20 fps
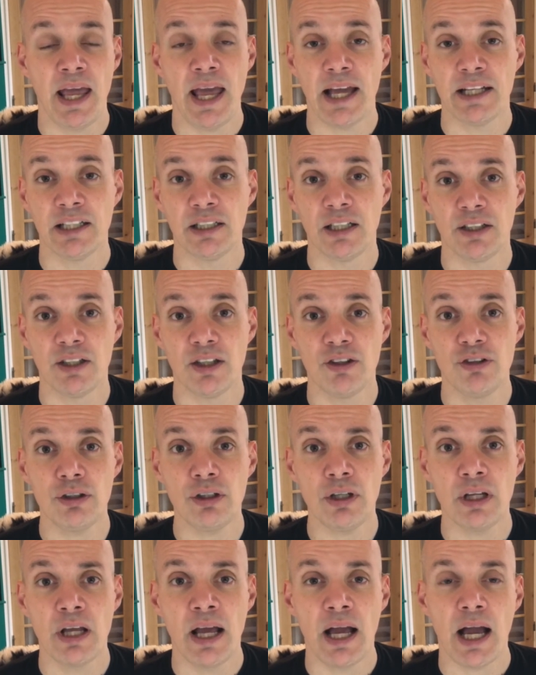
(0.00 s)
And in
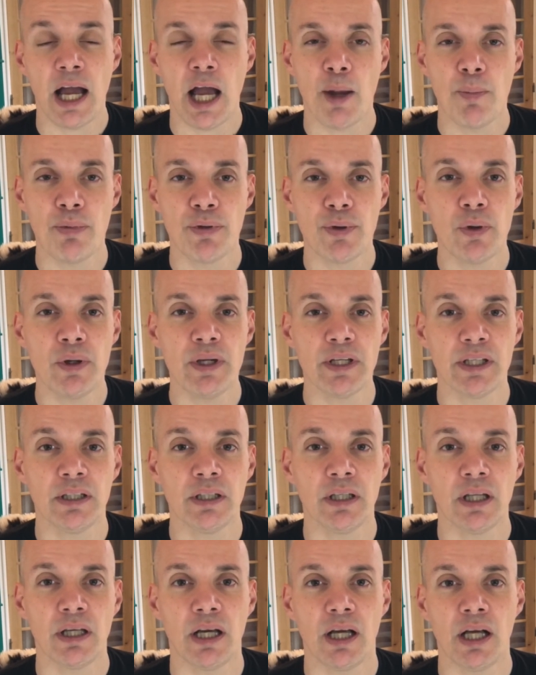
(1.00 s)
addition, I'm throwing
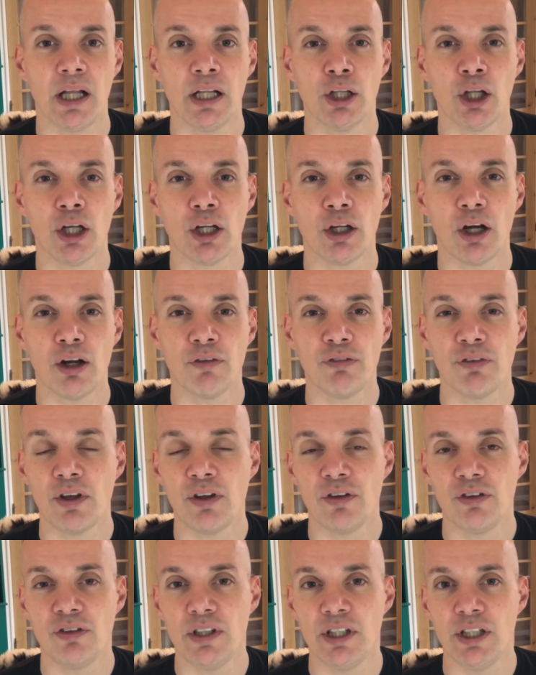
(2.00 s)
in a lot of
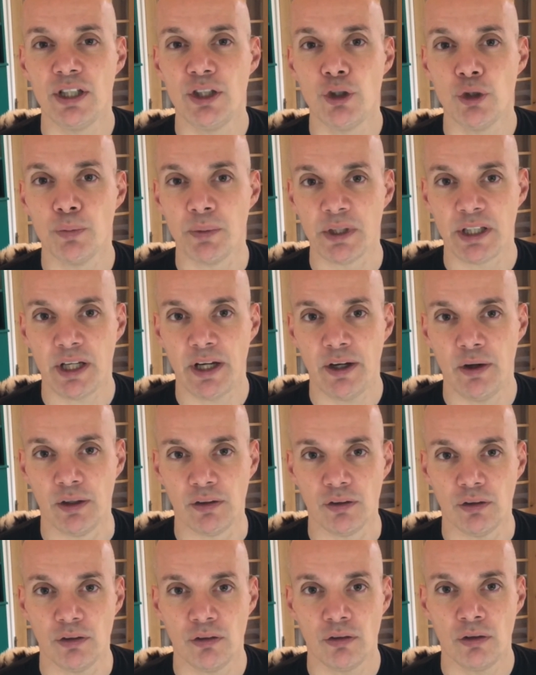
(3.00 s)
seedy human
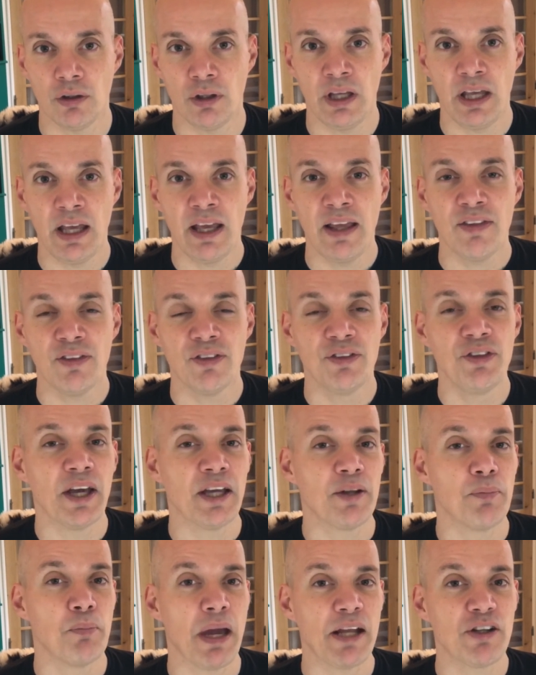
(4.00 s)
characters
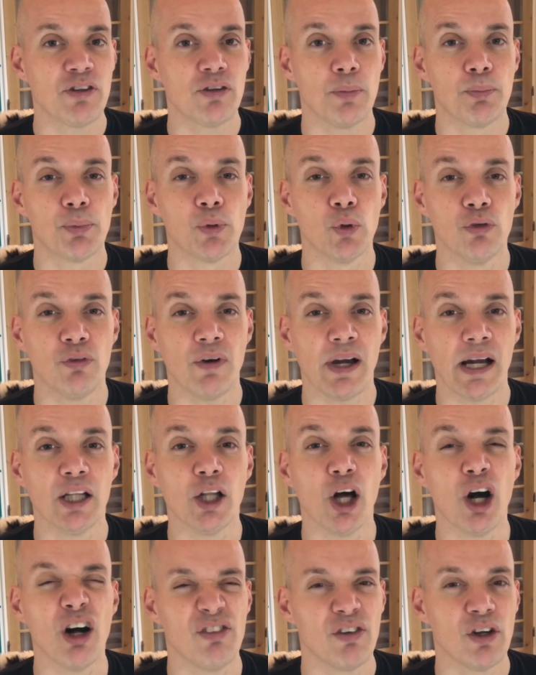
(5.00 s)
that match the profile
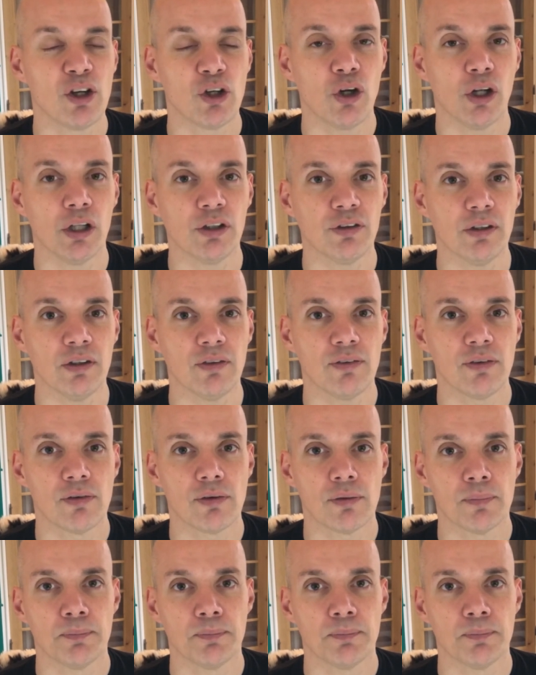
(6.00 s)
of cultists.